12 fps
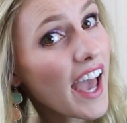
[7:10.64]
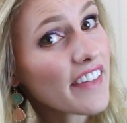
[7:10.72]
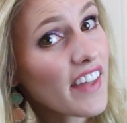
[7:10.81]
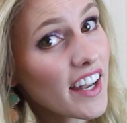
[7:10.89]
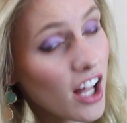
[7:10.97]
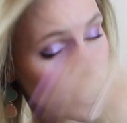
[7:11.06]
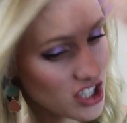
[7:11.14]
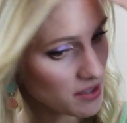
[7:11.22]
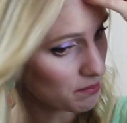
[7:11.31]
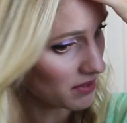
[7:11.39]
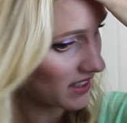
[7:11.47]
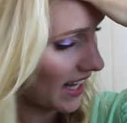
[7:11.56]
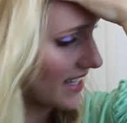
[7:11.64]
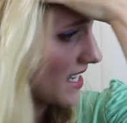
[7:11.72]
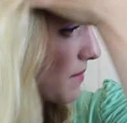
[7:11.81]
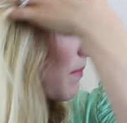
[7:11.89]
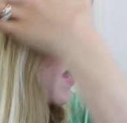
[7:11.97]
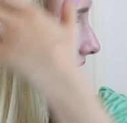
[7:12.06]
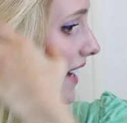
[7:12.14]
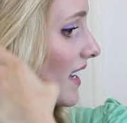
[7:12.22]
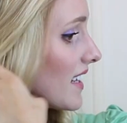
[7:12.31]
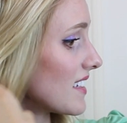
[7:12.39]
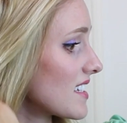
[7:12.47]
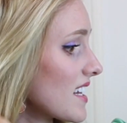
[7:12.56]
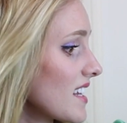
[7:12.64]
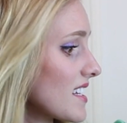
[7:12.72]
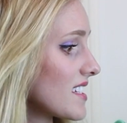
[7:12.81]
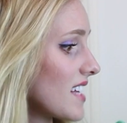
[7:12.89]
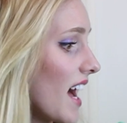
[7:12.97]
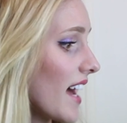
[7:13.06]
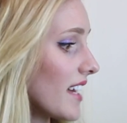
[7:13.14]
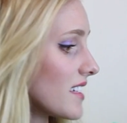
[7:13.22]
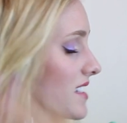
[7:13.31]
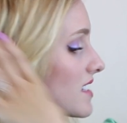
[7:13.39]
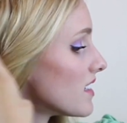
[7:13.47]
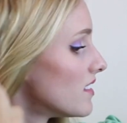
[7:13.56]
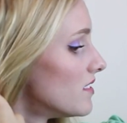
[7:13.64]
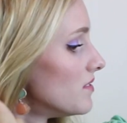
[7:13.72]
and then I'll just blend it back into the sides.